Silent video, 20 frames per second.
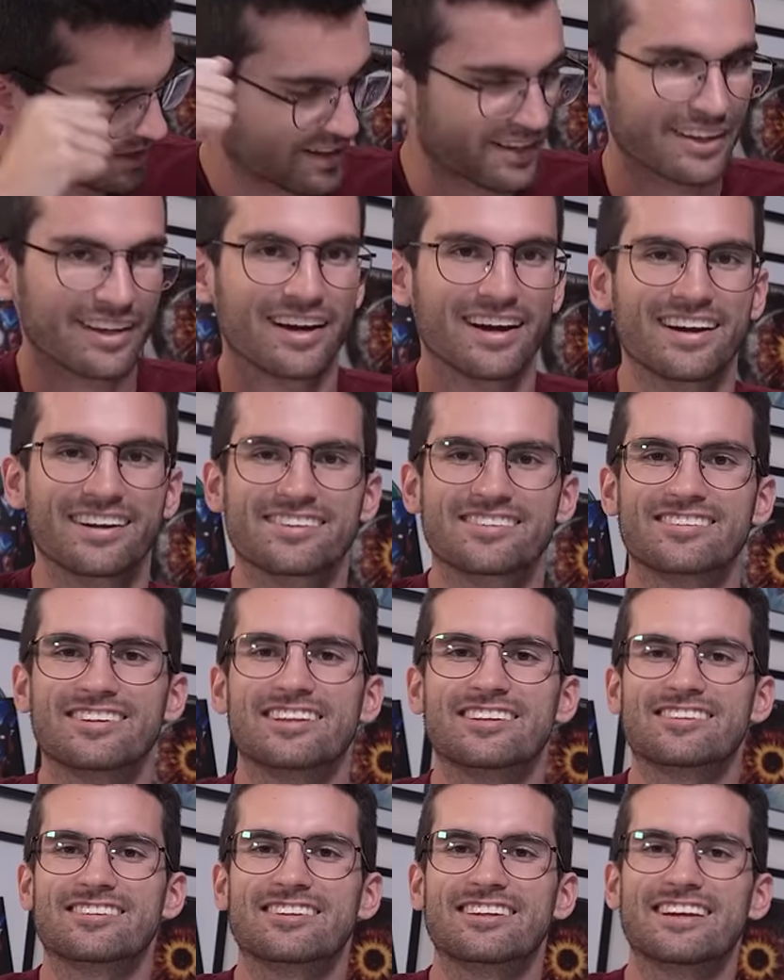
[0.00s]
Yes,
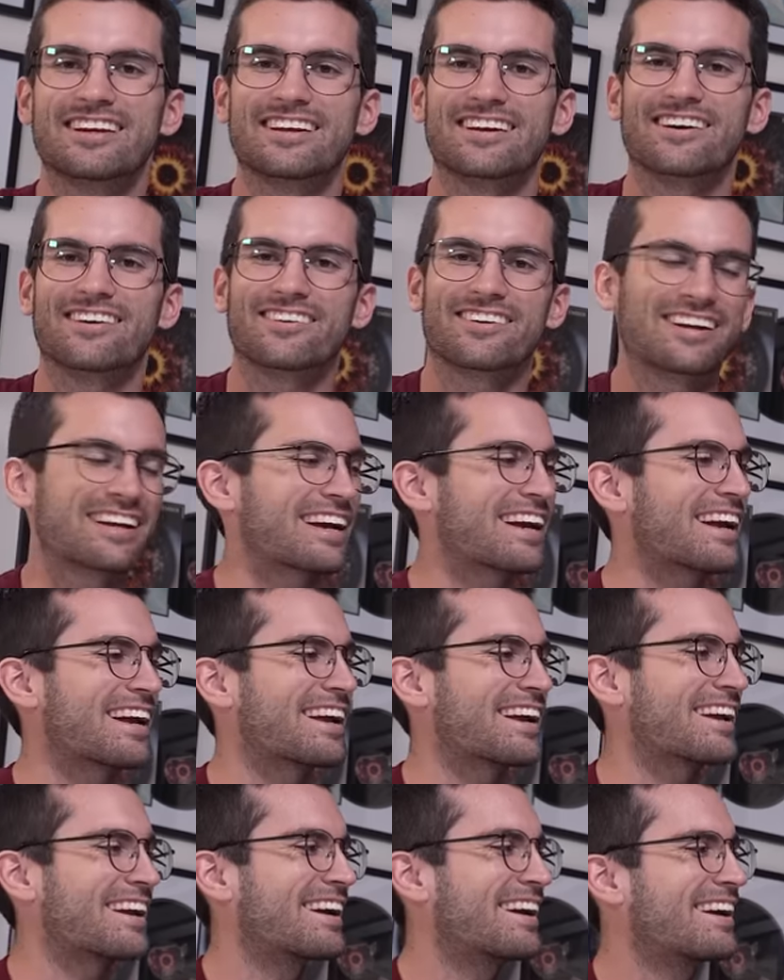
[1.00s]
that's it,
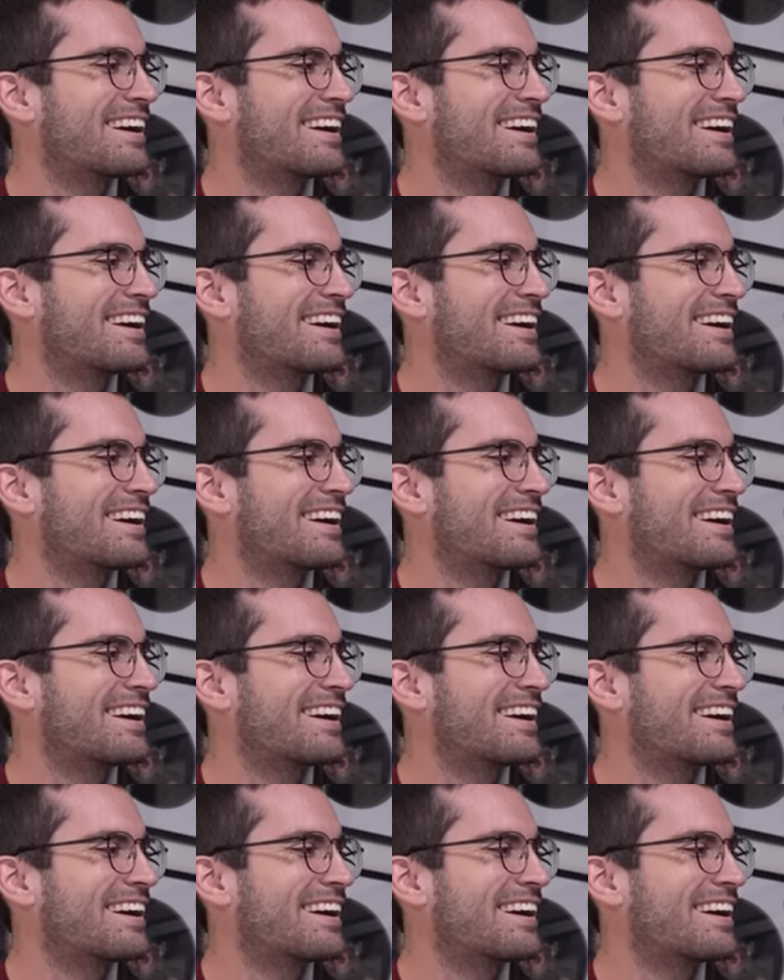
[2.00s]
okay.